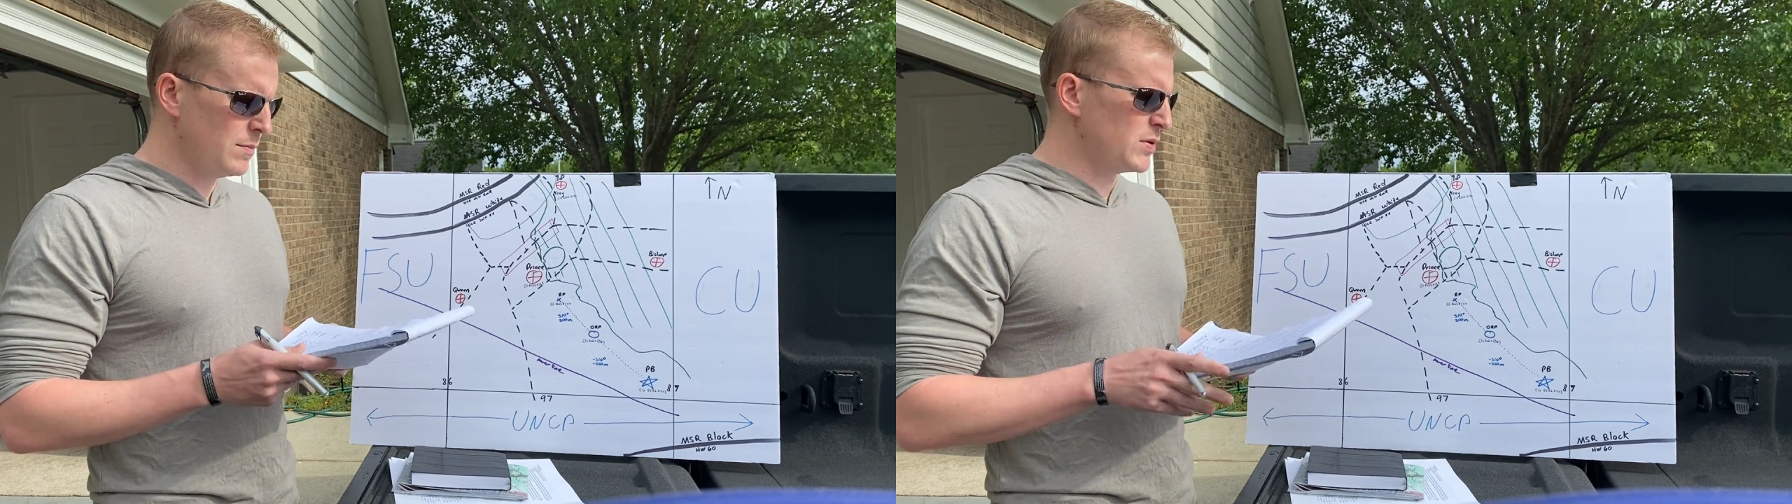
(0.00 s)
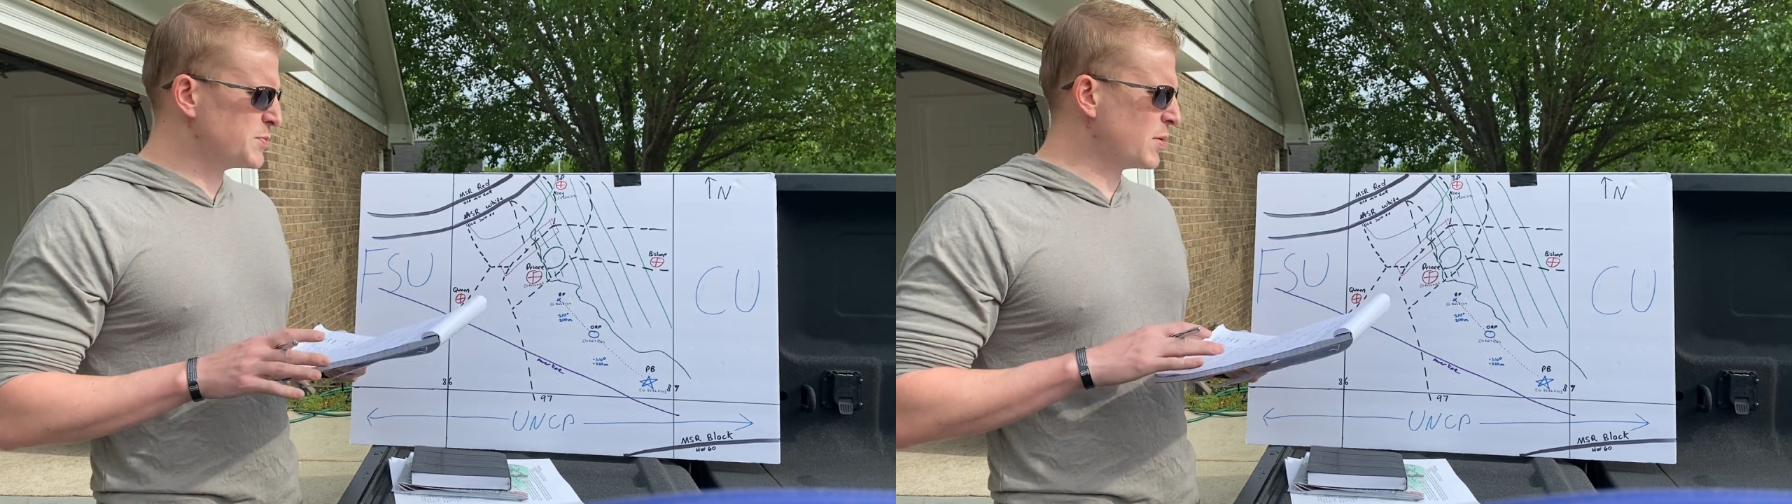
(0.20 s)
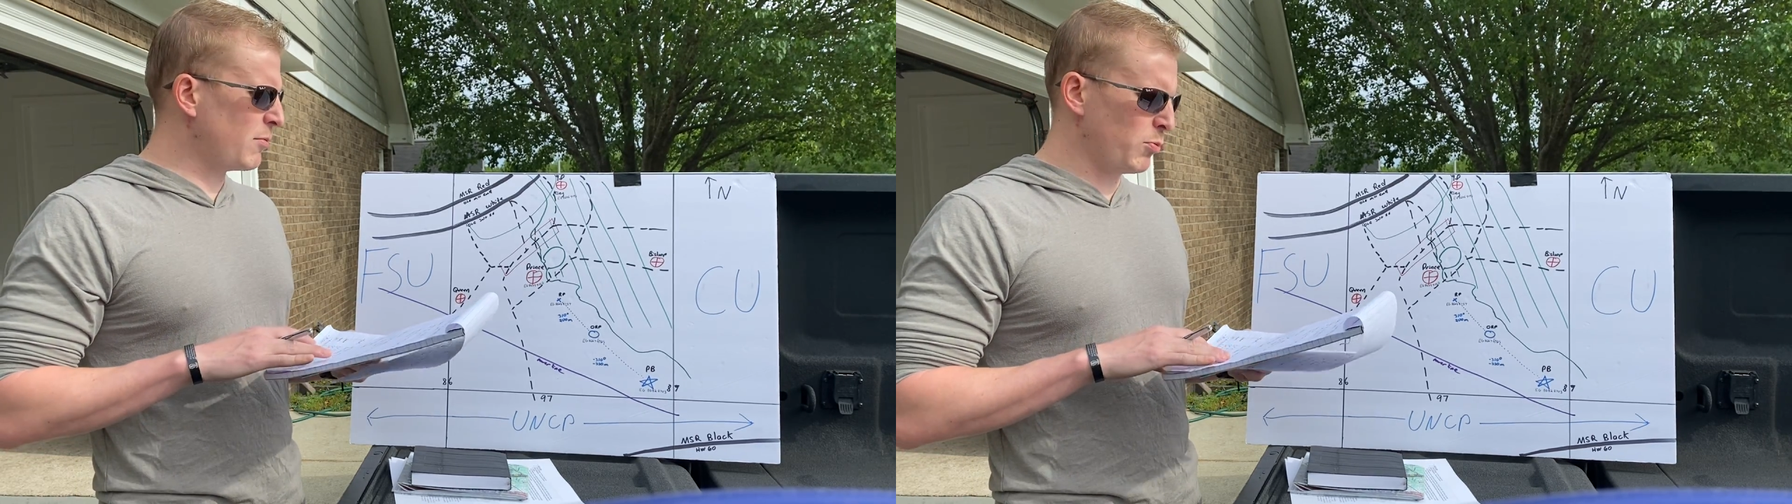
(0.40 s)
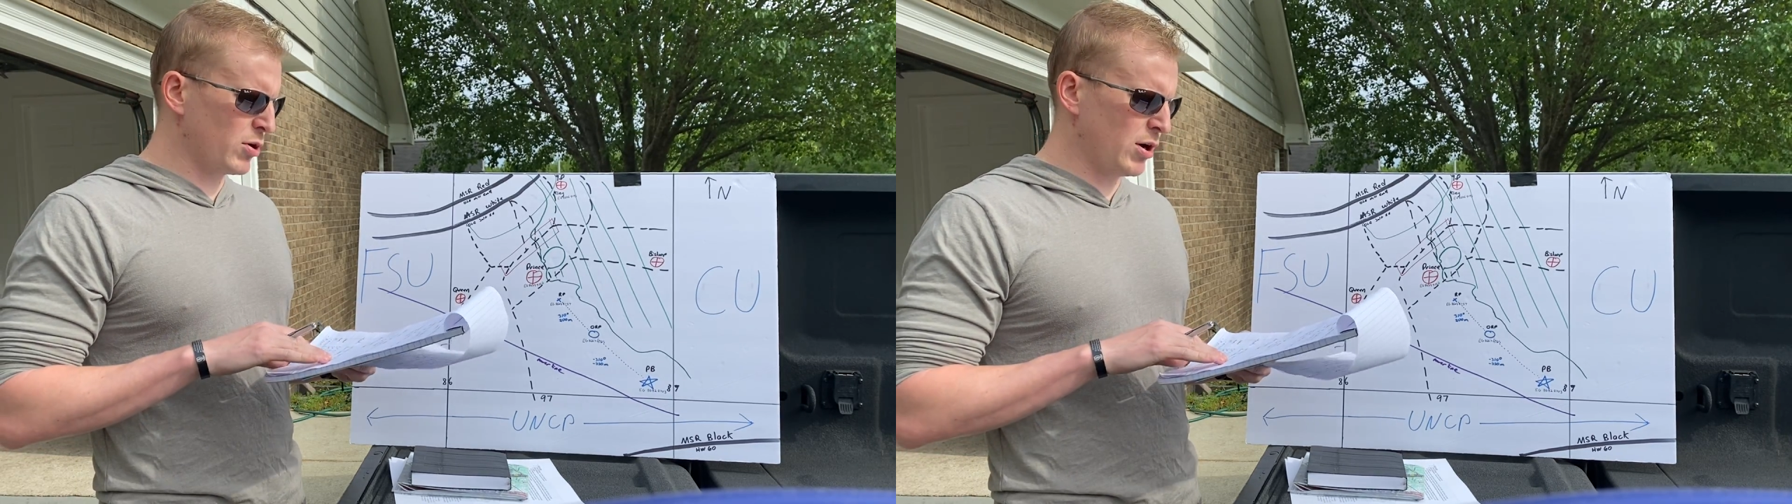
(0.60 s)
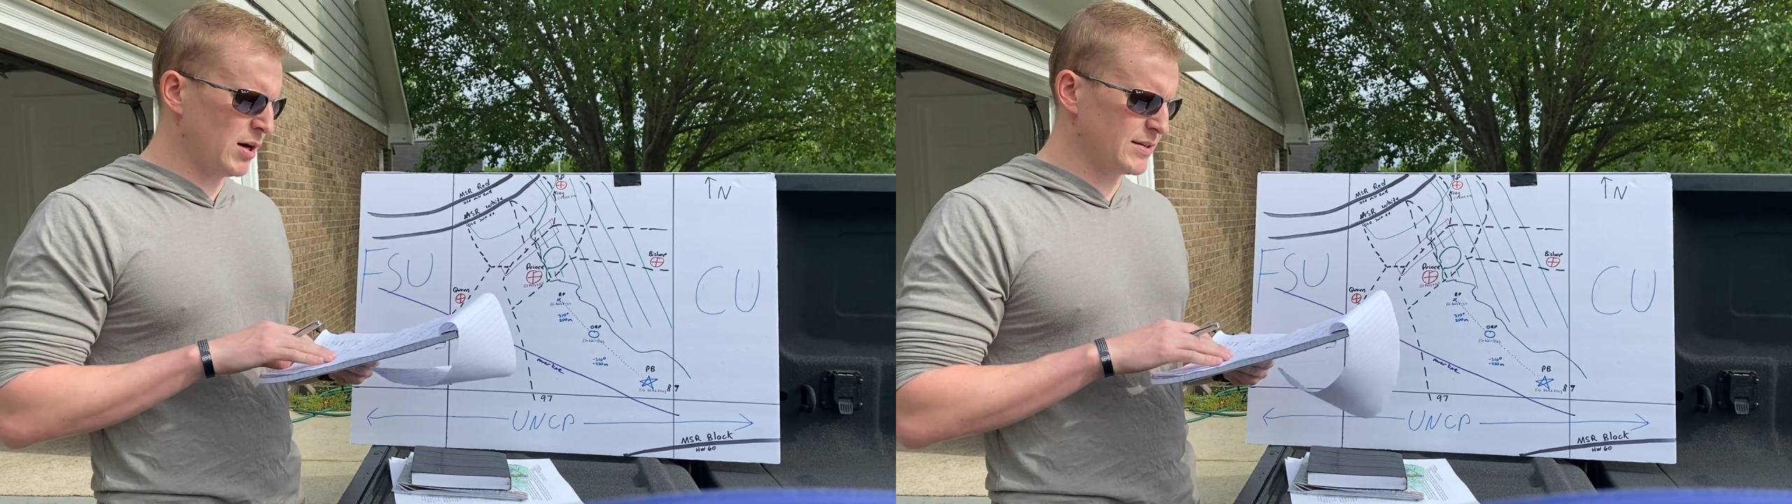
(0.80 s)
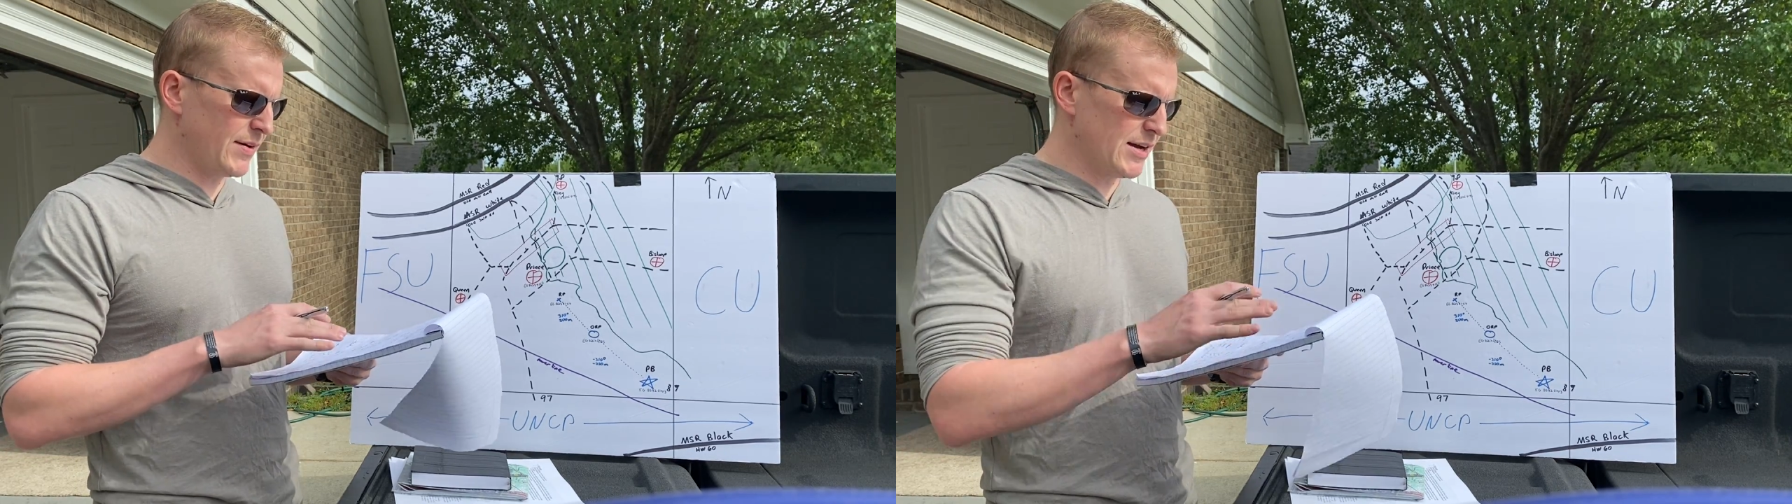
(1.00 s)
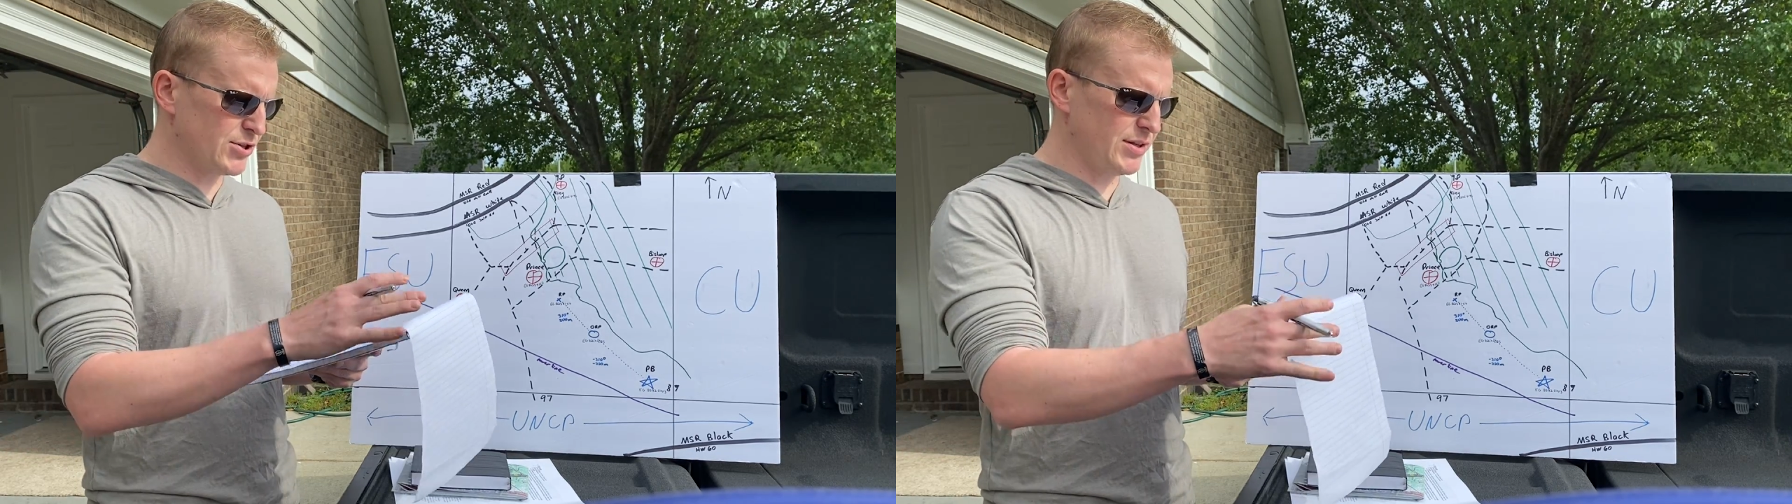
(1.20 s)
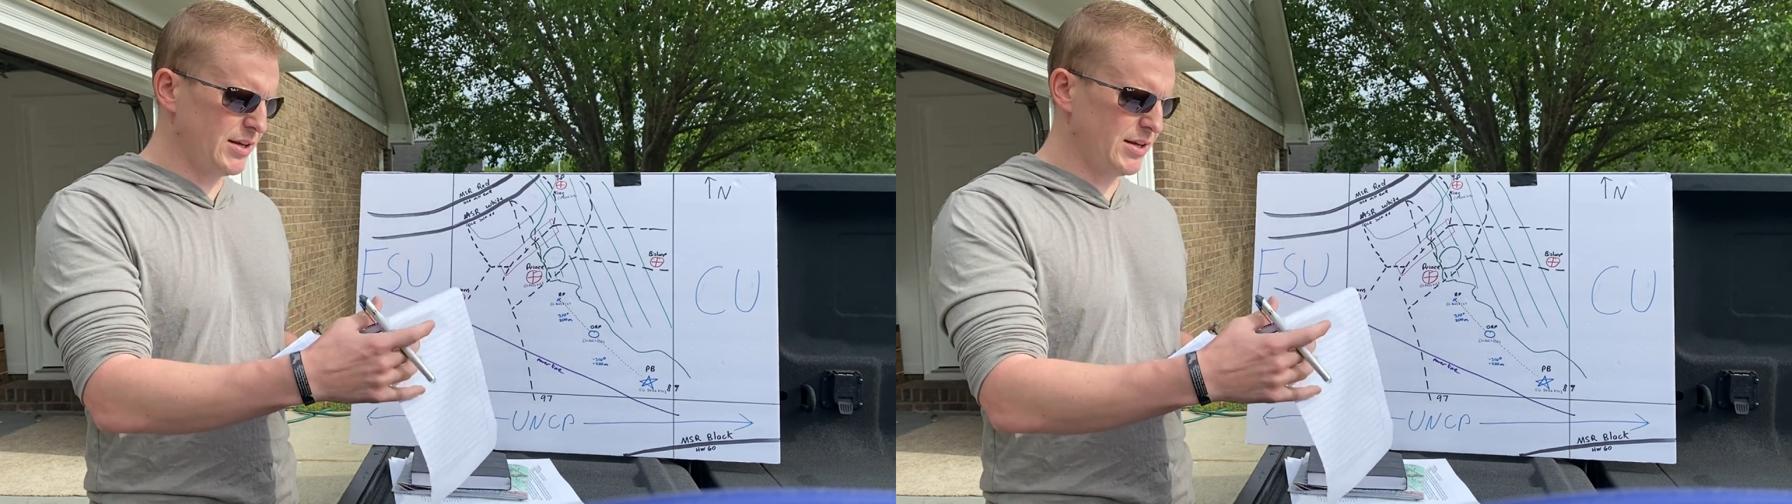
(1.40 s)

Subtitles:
Most probable cause of action,